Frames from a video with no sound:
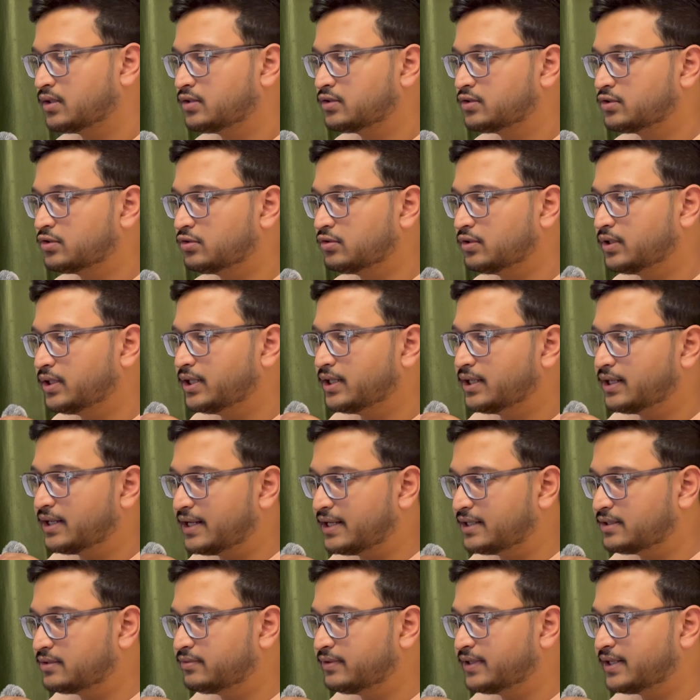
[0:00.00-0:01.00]
So here,
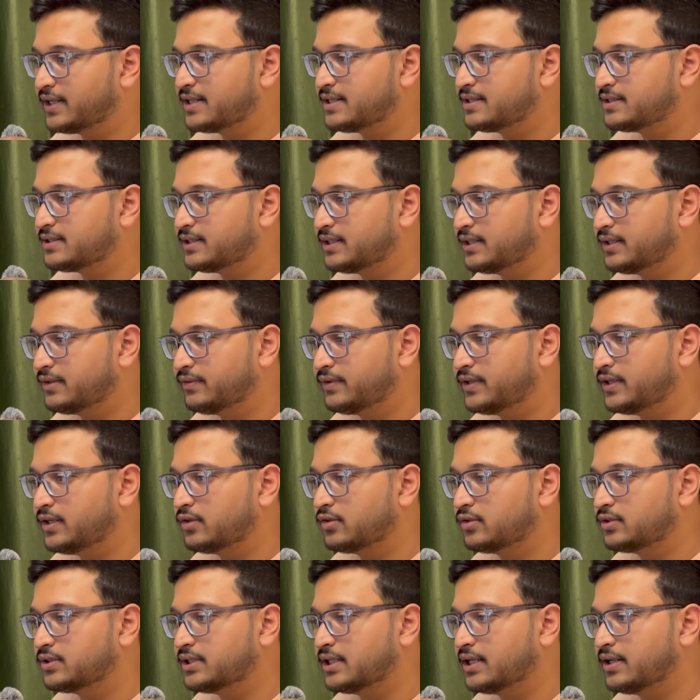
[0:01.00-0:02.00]
as we can see,
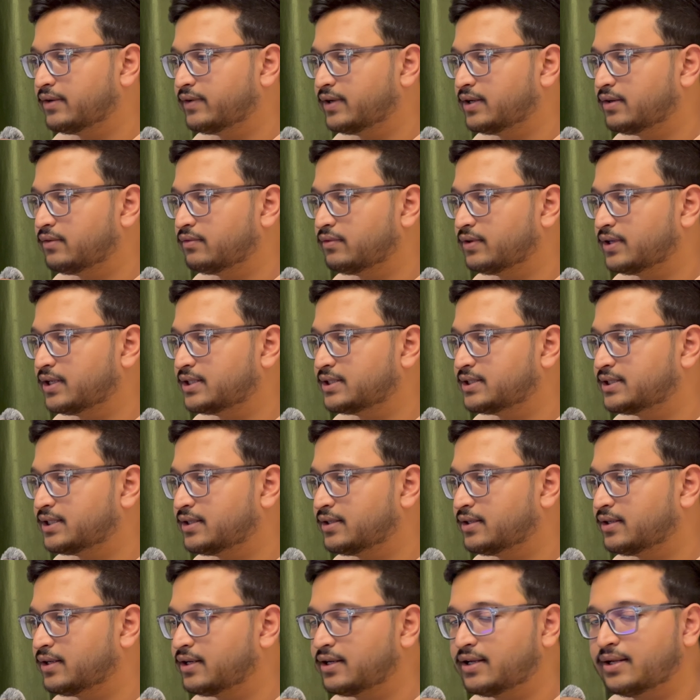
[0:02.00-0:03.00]
Windows 11
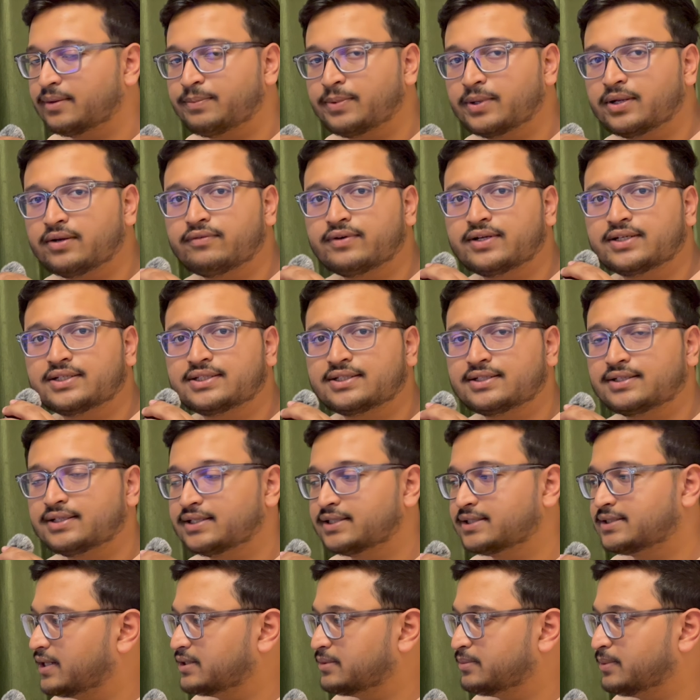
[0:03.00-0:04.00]
version repair
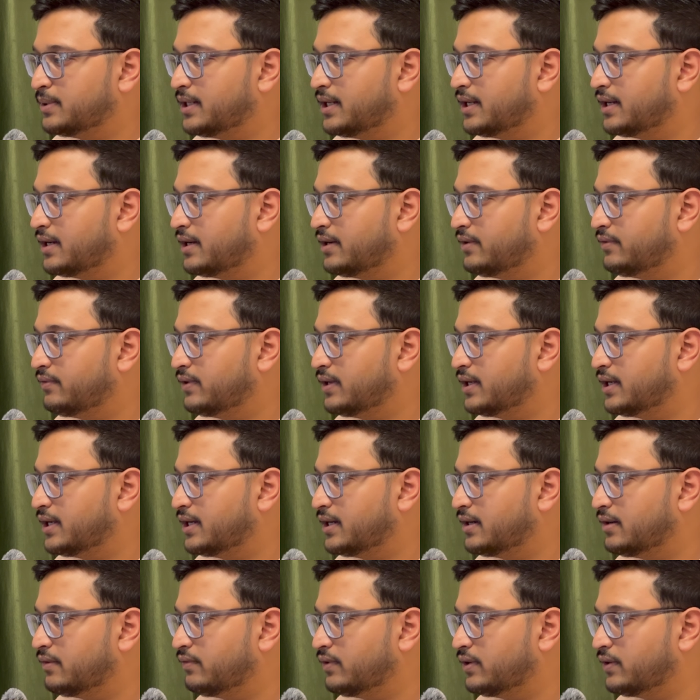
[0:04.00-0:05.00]
version has been arrived,
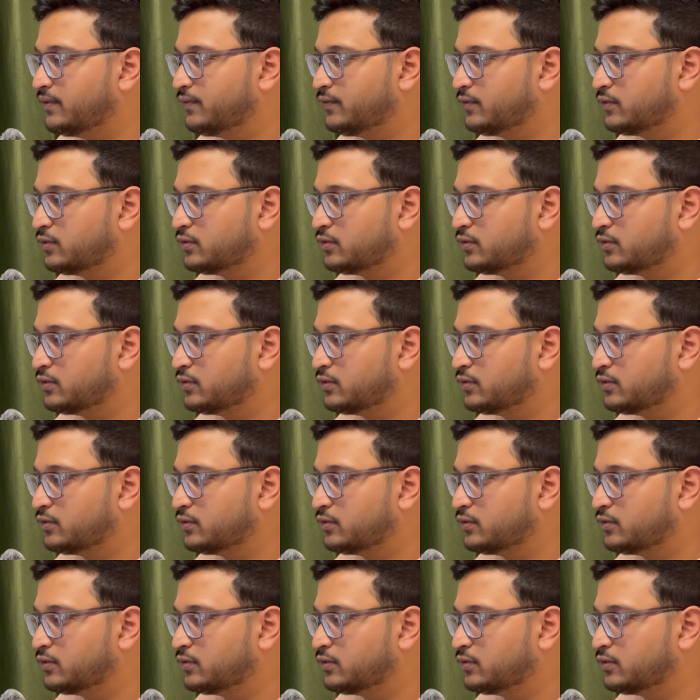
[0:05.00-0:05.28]
and we have